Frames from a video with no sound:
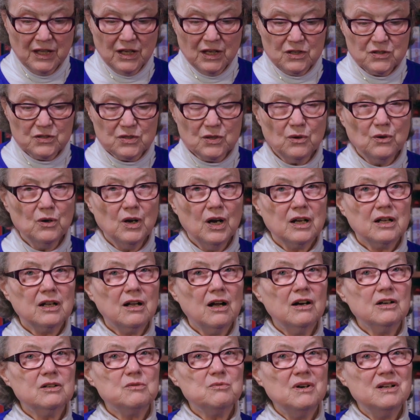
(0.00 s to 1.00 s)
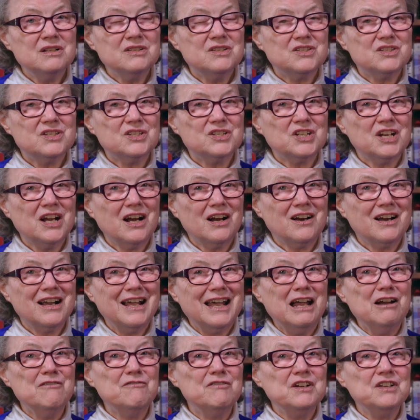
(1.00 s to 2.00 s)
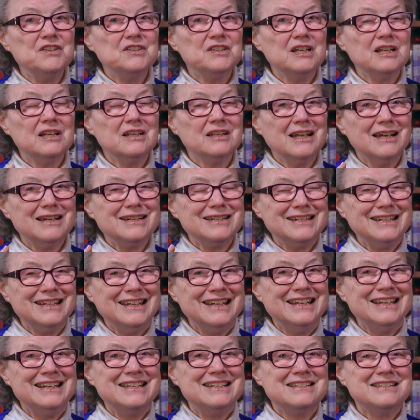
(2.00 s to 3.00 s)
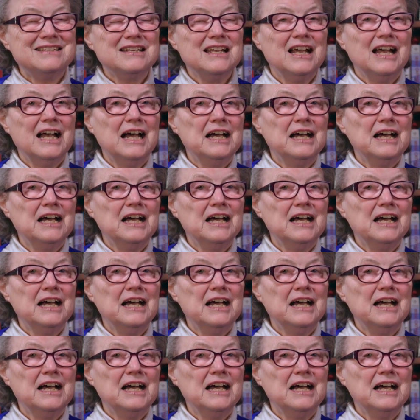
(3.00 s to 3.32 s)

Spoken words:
So God wants to share everything that he is